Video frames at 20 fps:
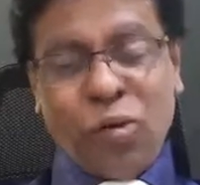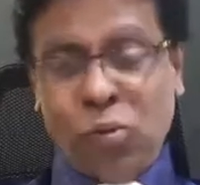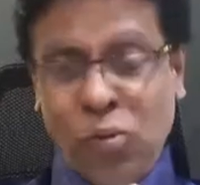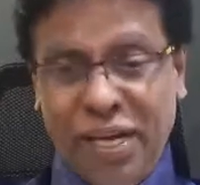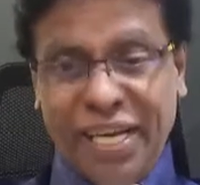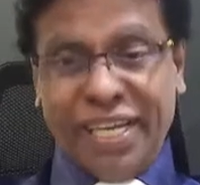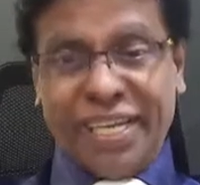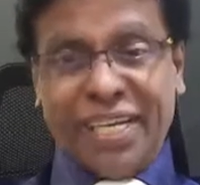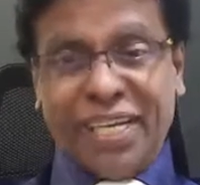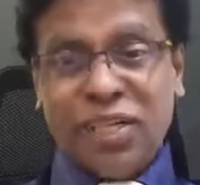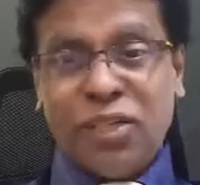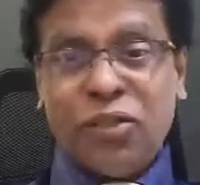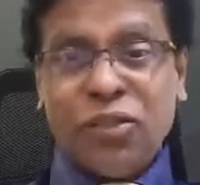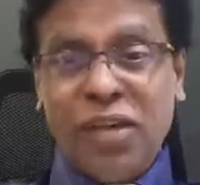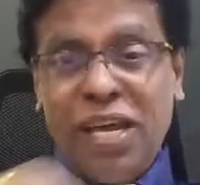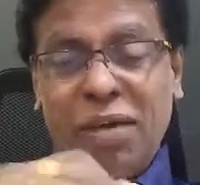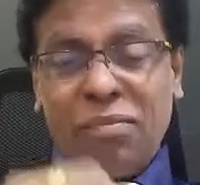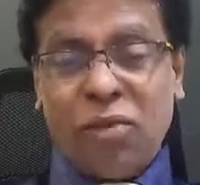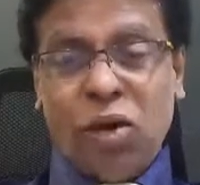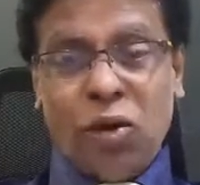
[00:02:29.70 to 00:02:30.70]
Well,
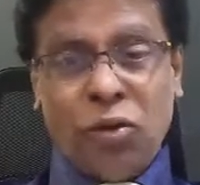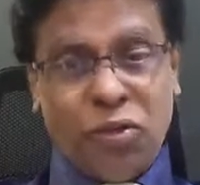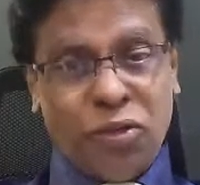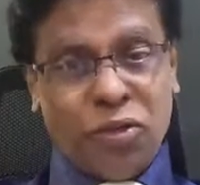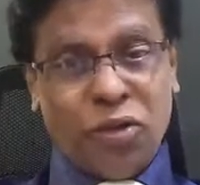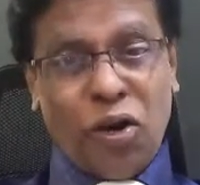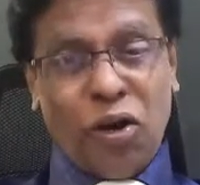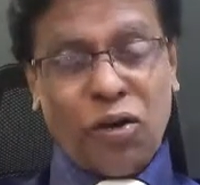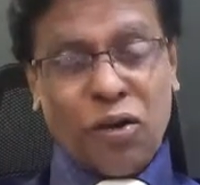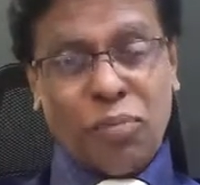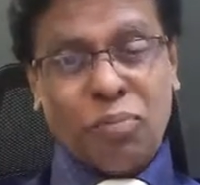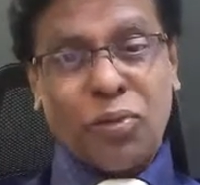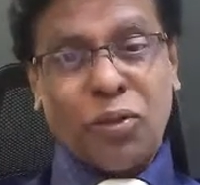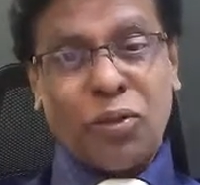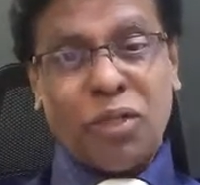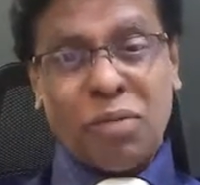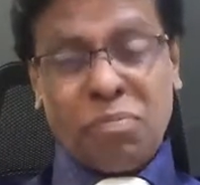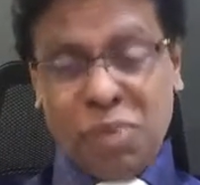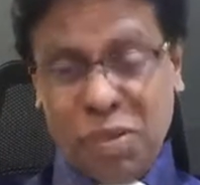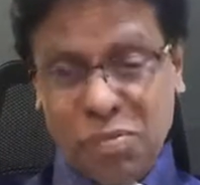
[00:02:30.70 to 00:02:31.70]
today I'm going to talk
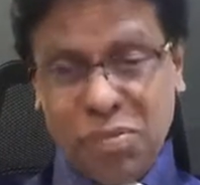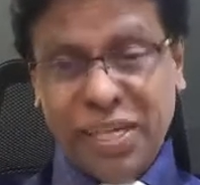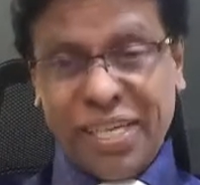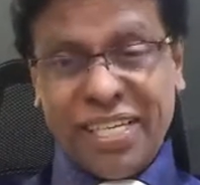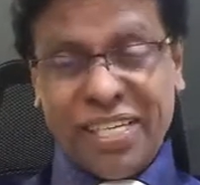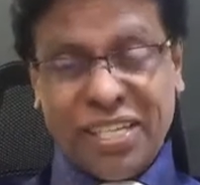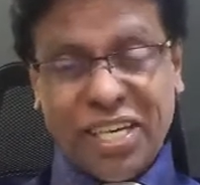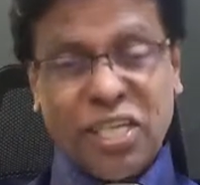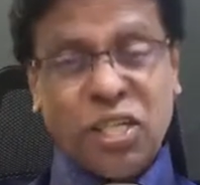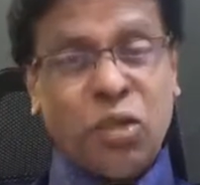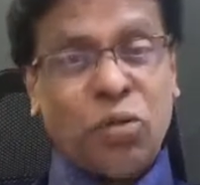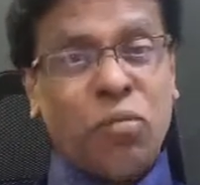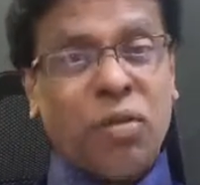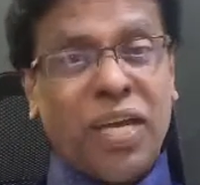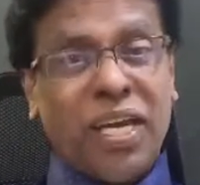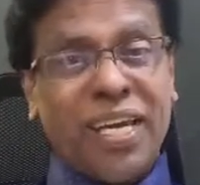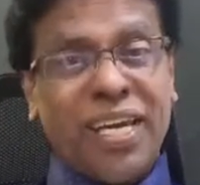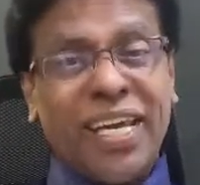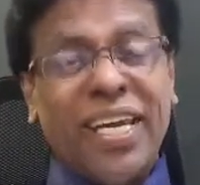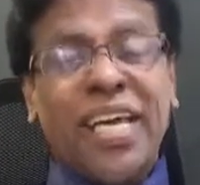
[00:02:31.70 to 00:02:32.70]
about the memory in such a
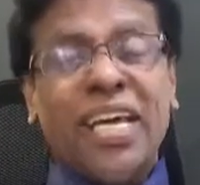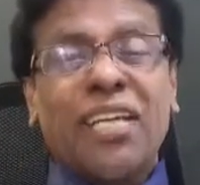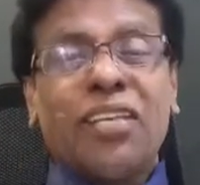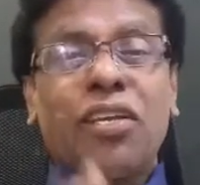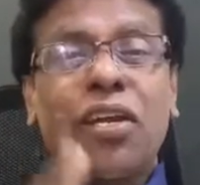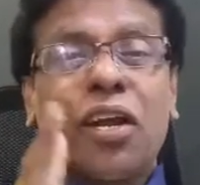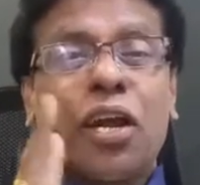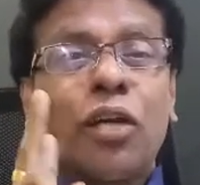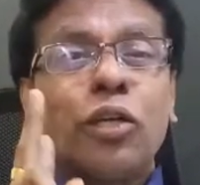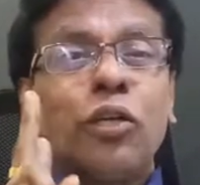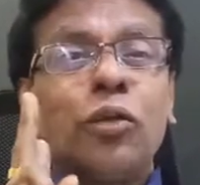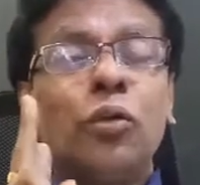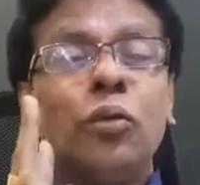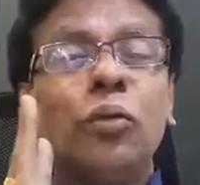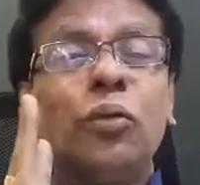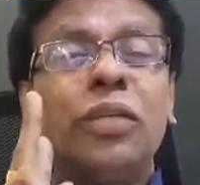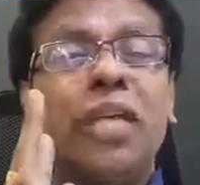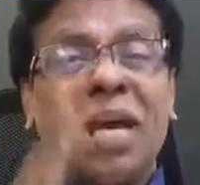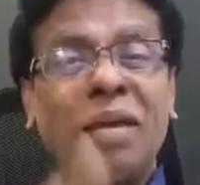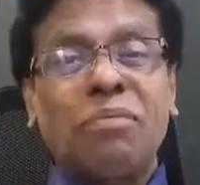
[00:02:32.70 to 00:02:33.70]
way. There are
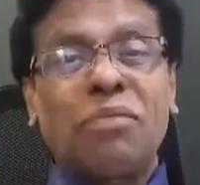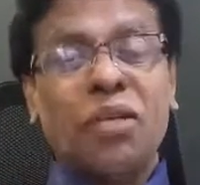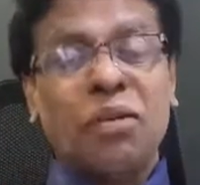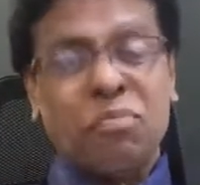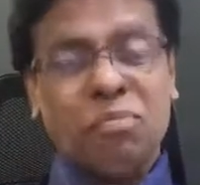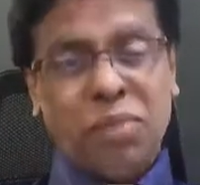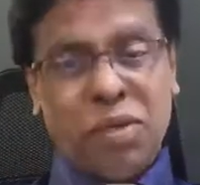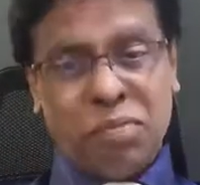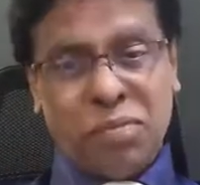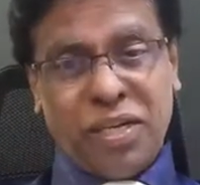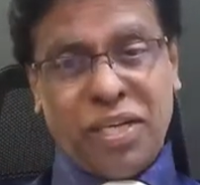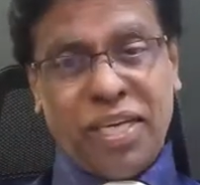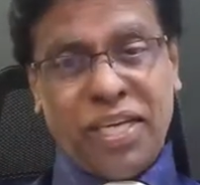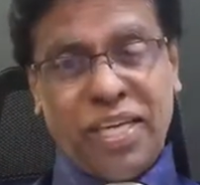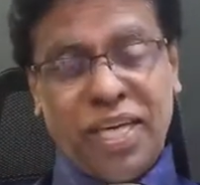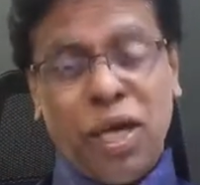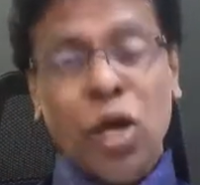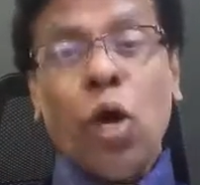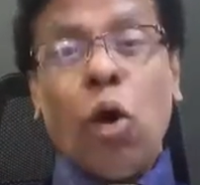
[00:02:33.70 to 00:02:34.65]
two types of memory.